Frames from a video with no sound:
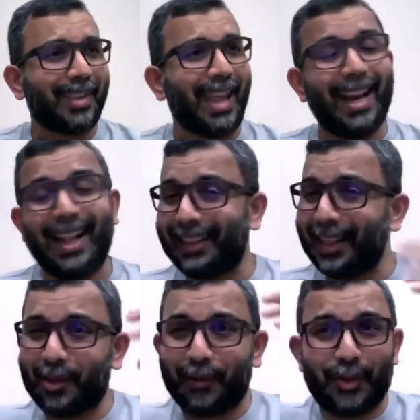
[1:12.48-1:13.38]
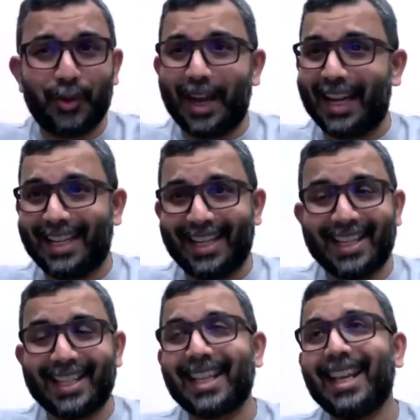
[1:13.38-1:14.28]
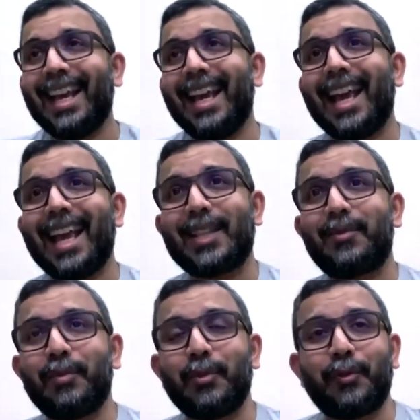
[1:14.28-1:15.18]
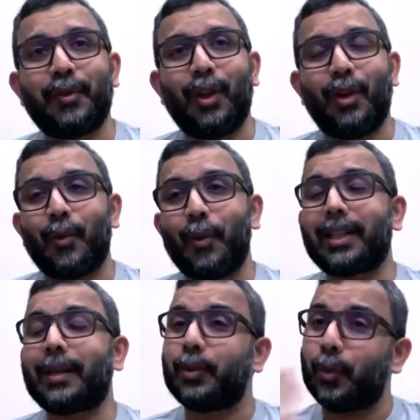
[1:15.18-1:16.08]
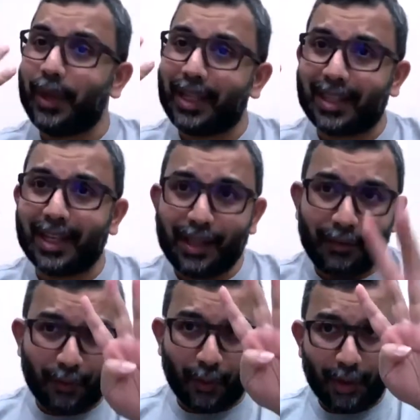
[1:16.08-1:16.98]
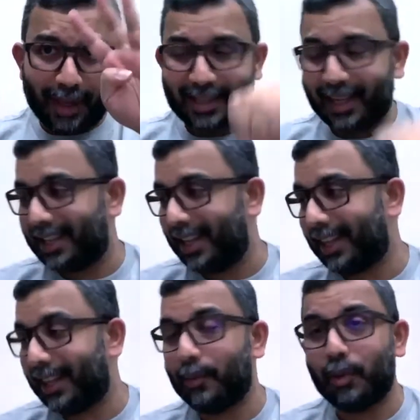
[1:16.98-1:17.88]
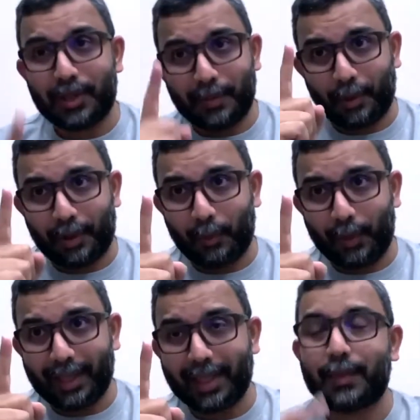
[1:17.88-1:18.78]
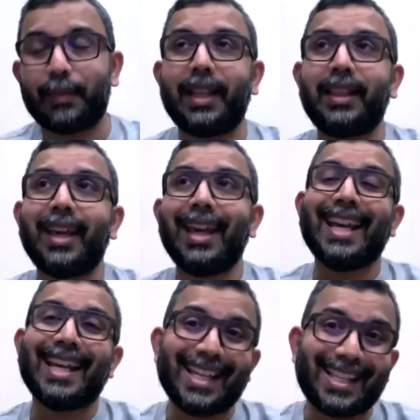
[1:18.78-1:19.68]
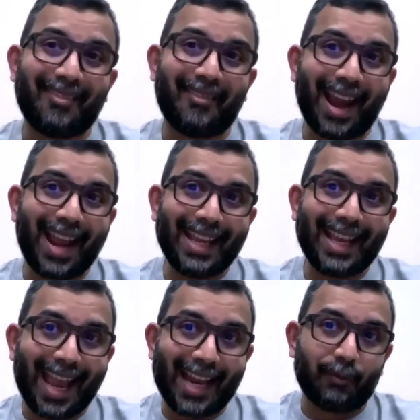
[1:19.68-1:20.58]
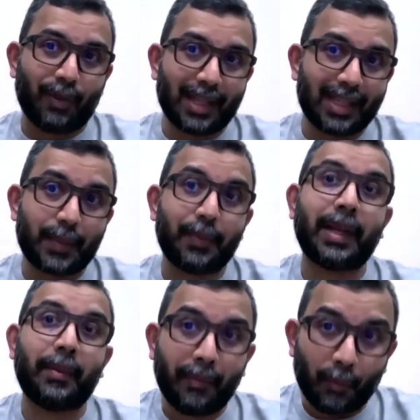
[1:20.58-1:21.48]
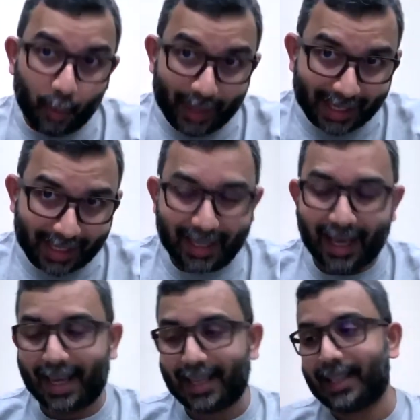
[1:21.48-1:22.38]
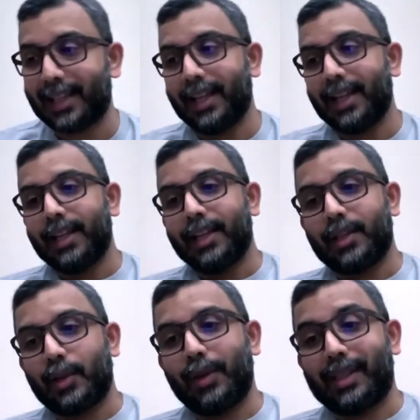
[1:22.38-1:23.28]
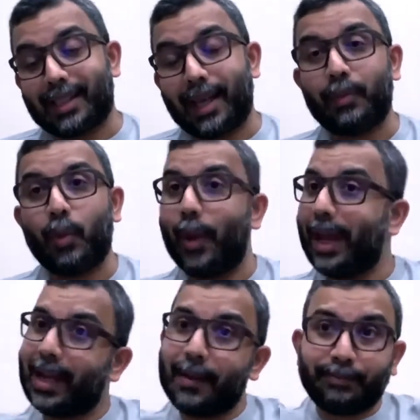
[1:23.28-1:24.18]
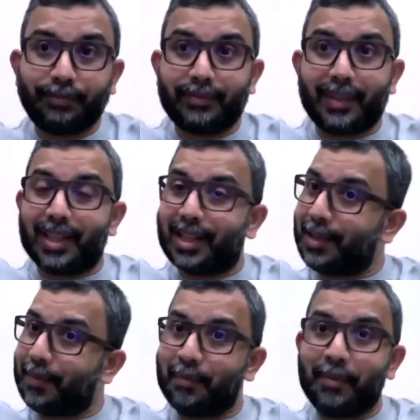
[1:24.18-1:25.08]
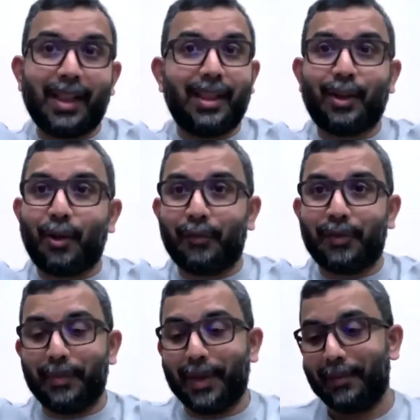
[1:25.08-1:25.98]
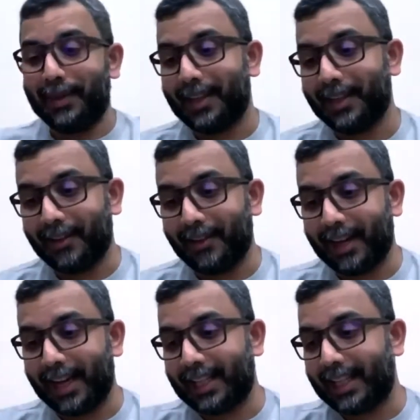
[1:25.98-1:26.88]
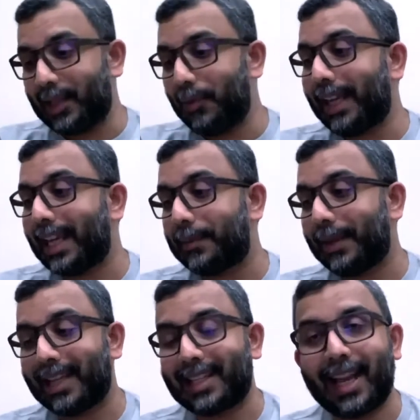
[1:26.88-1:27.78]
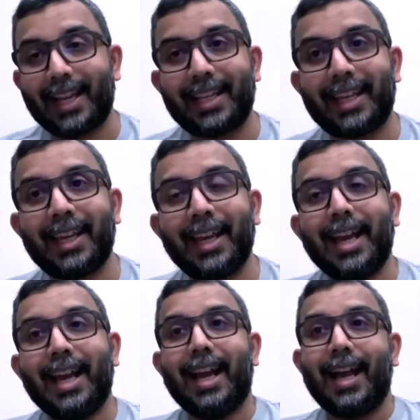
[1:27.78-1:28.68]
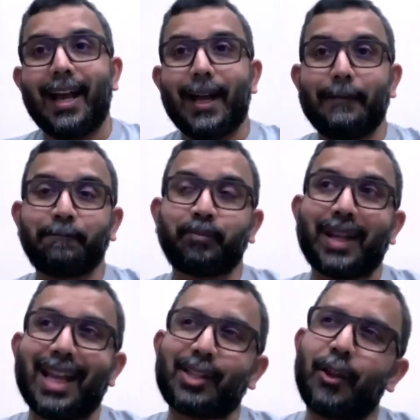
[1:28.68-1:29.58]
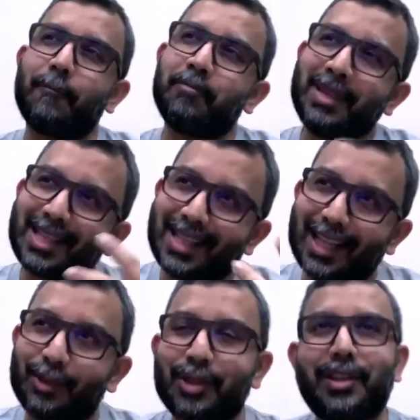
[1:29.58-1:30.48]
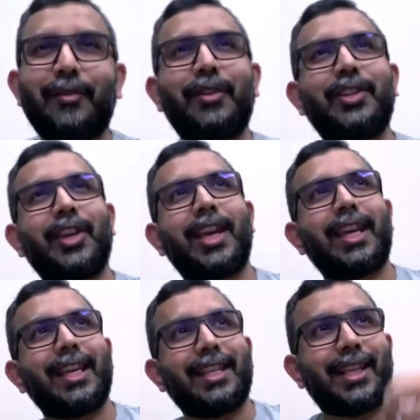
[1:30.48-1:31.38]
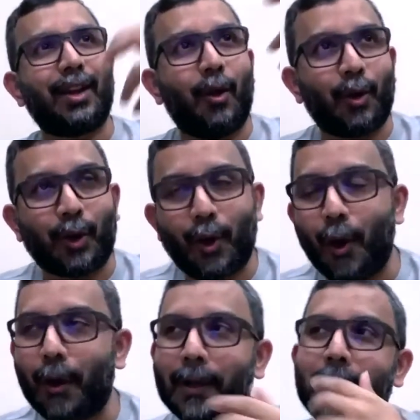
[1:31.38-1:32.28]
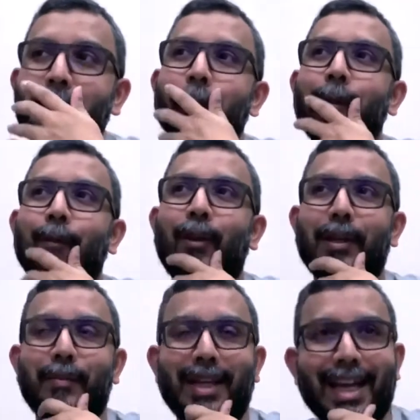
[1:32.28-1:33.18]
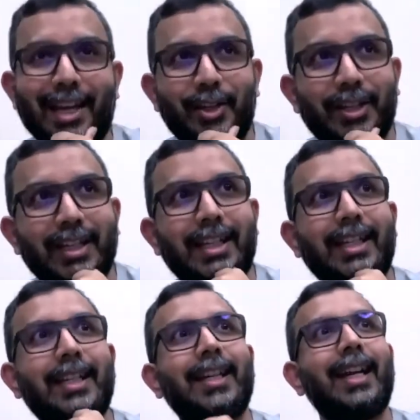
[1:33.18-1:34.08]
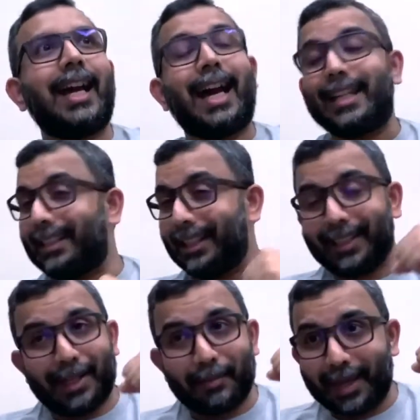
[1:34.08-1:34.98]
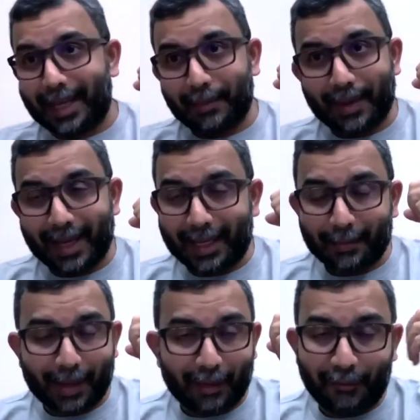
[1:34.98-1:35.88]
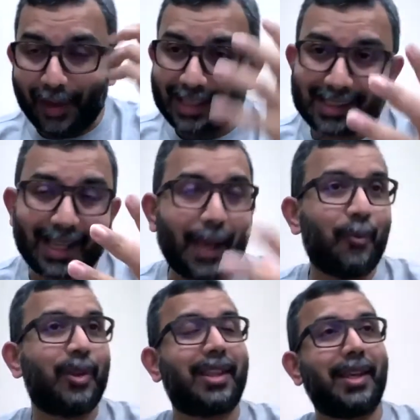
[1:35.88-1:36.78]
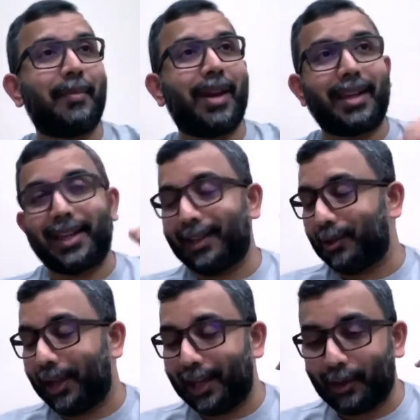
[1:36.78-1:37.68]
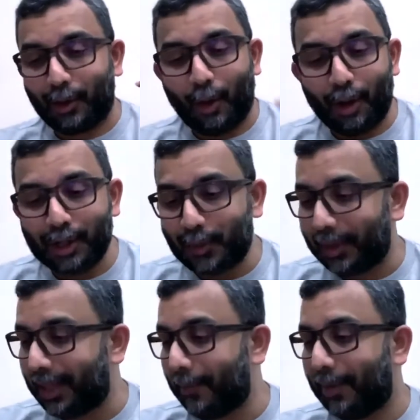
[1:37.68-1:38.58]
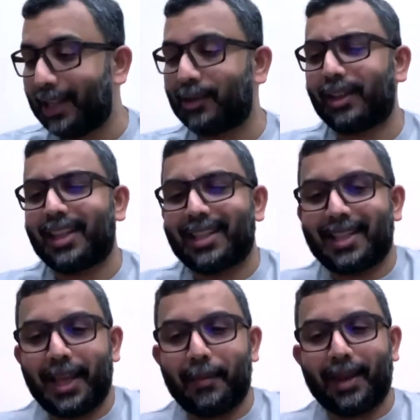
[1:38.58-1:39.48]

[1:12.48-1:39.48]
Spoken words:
And I'll think of new ideas as we move along. Welcome to week 34. As I said, the most important week this month. It's rank advancement week, guys. So it's time to wake up and smell the coffee, baby. All right. This week has been exciting. I sort of miss Dato Sri Vijay. He's in Hong Kong, not in Malaysia. I still get my FaceTime with him. I get to get calls with him, but it's not the same.